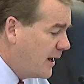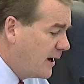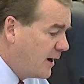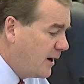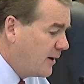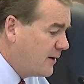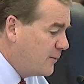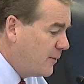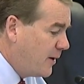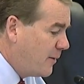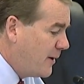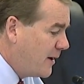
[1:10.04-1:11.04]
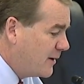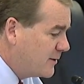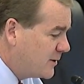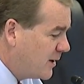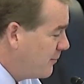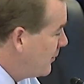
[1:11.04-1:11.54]
And I'm out of
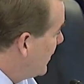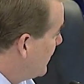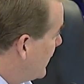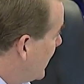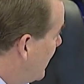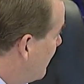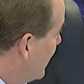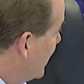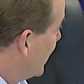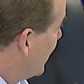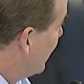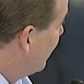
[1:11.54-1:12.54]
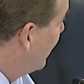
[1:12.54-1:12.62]
time, but I think I've only gone